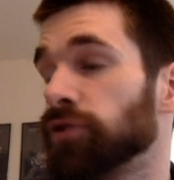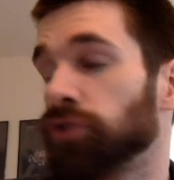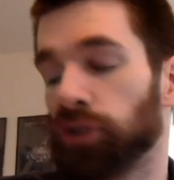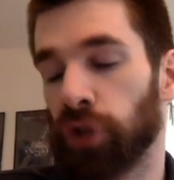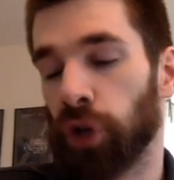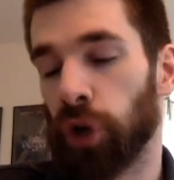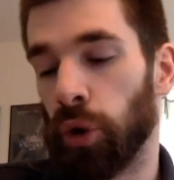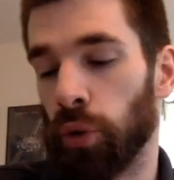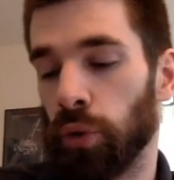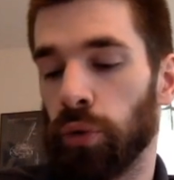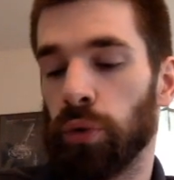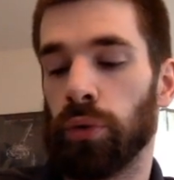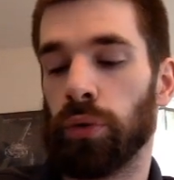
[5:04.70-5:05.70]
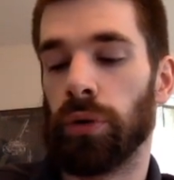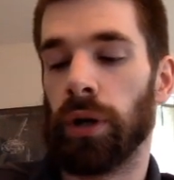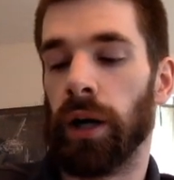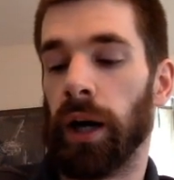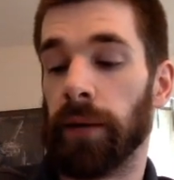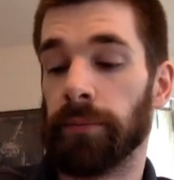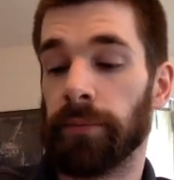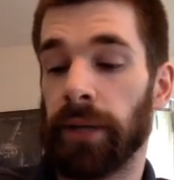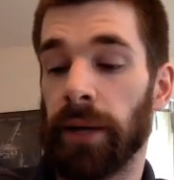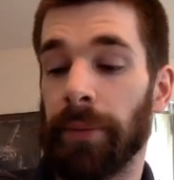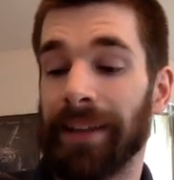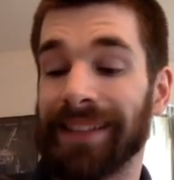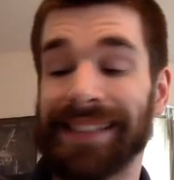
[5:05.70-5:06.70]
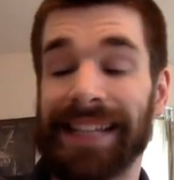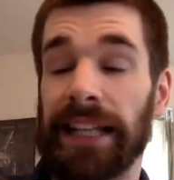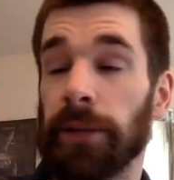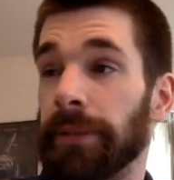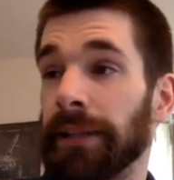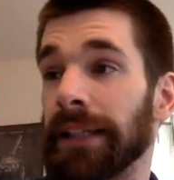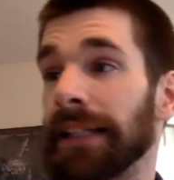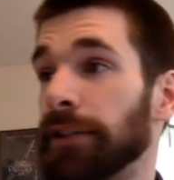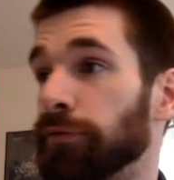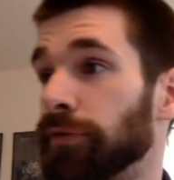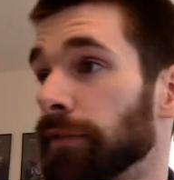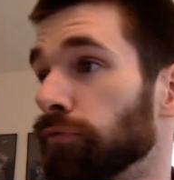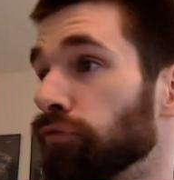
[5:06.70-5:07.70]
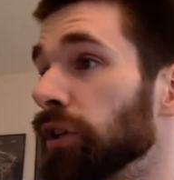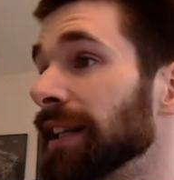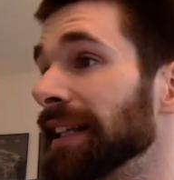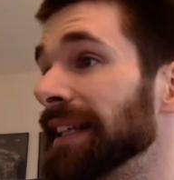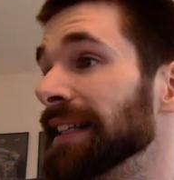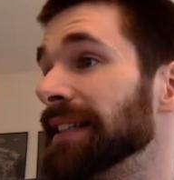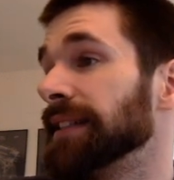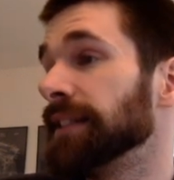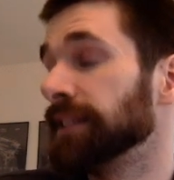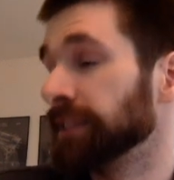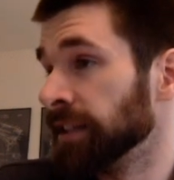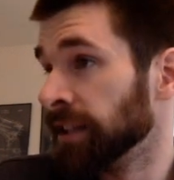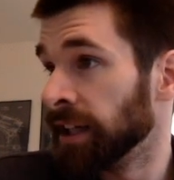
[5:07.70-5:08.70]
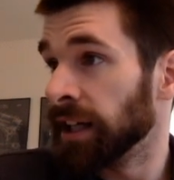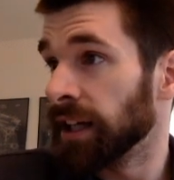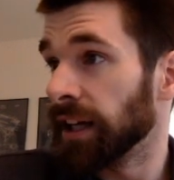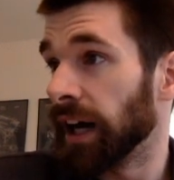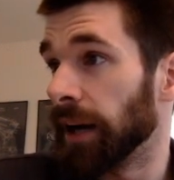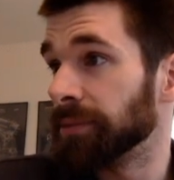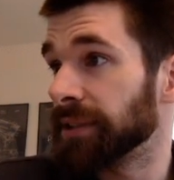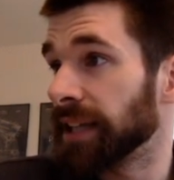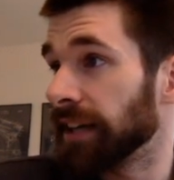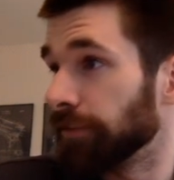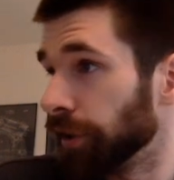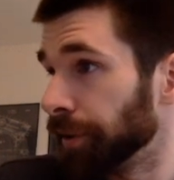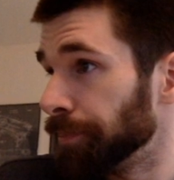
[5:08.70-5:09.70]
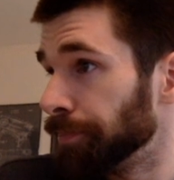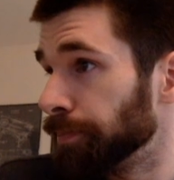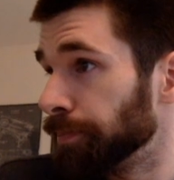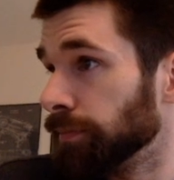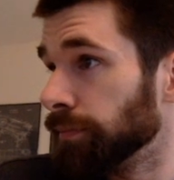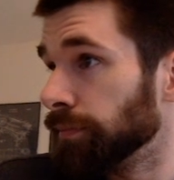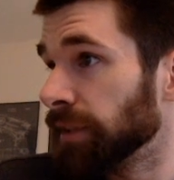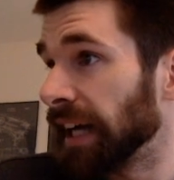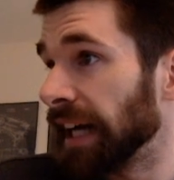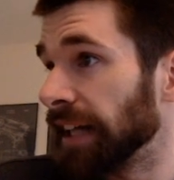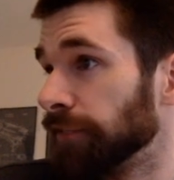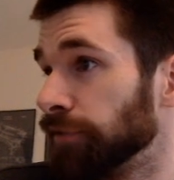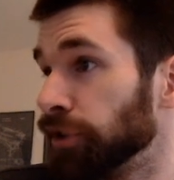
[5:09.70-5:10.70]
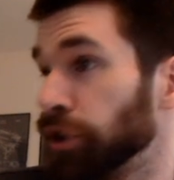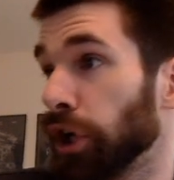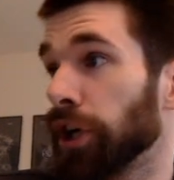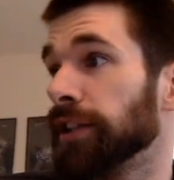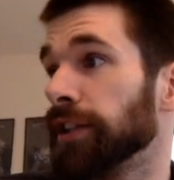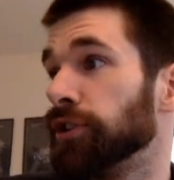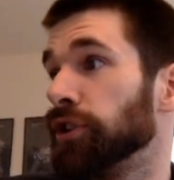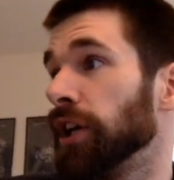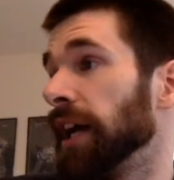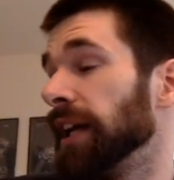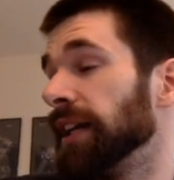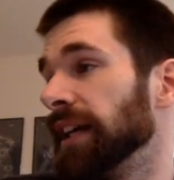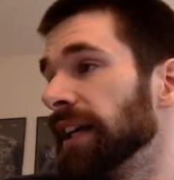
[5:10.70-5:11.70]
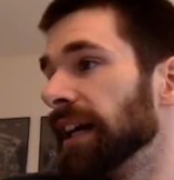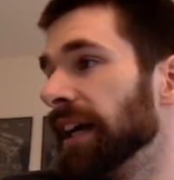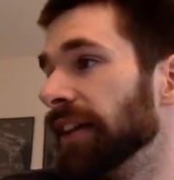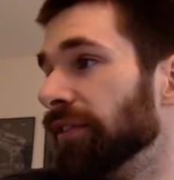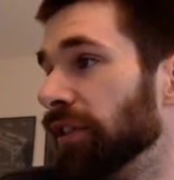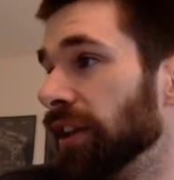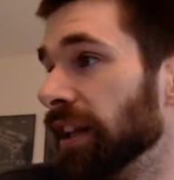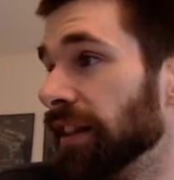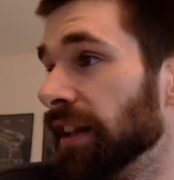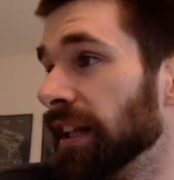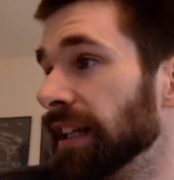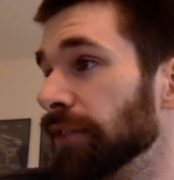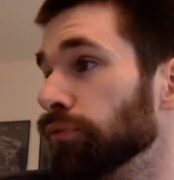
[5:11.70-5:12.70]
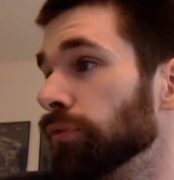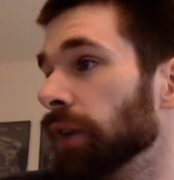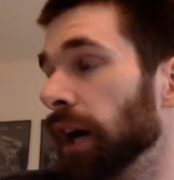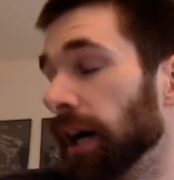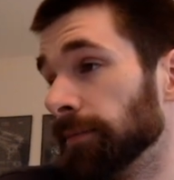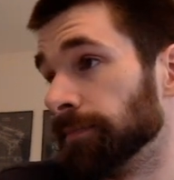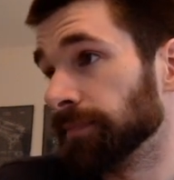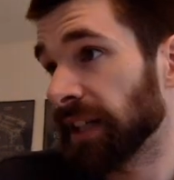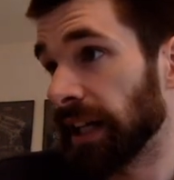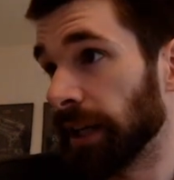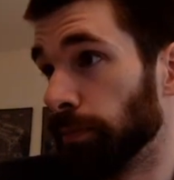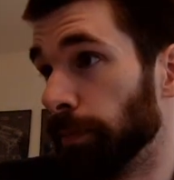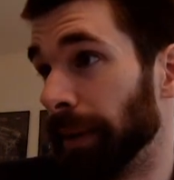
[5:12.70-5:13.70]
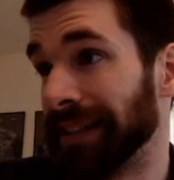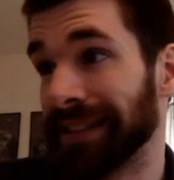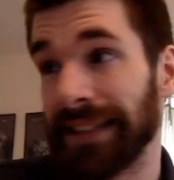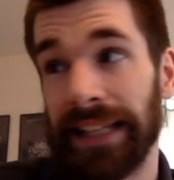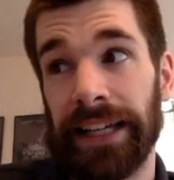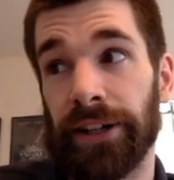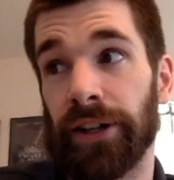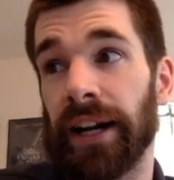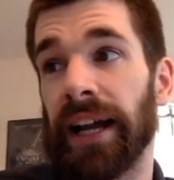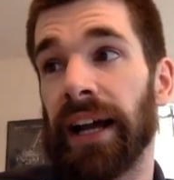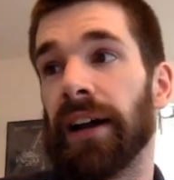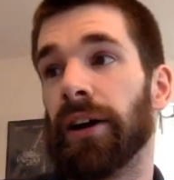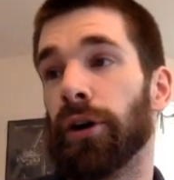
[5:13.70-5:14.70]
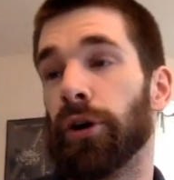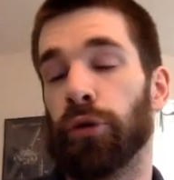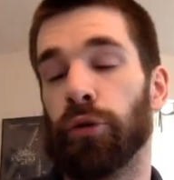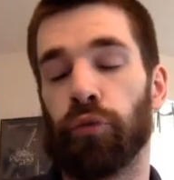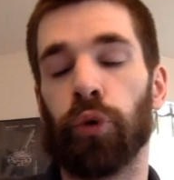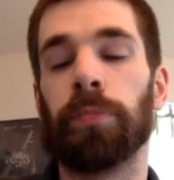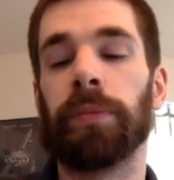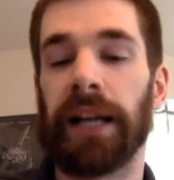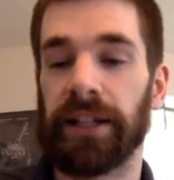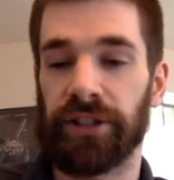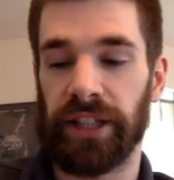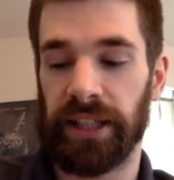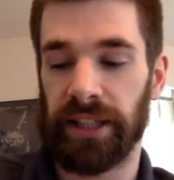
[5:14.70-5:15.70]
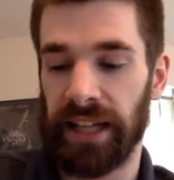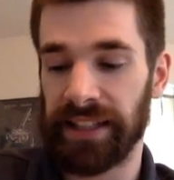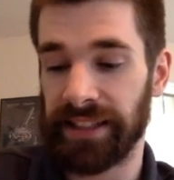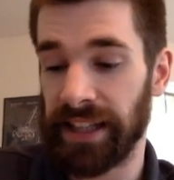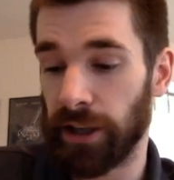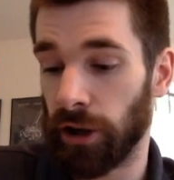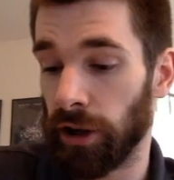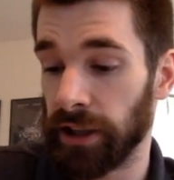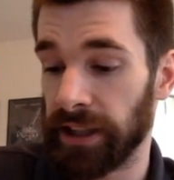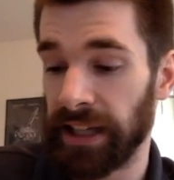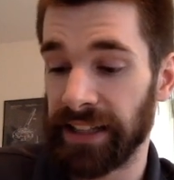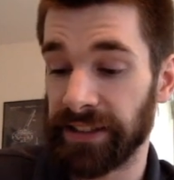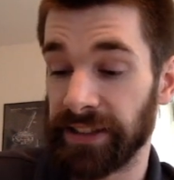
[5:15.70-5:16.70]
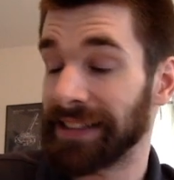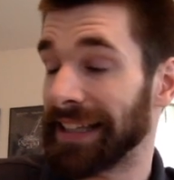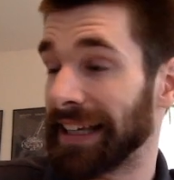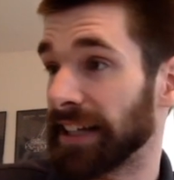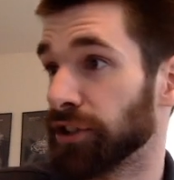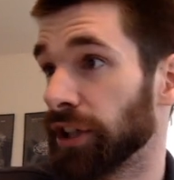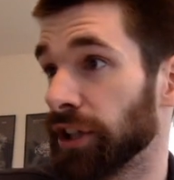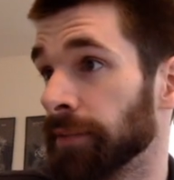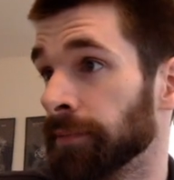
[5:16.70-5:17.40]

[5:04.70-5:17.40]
so it makes scalability really easy to have the kind of sharded chain and then the kind of base layer or the root blockchain, as they call it, as the second chain.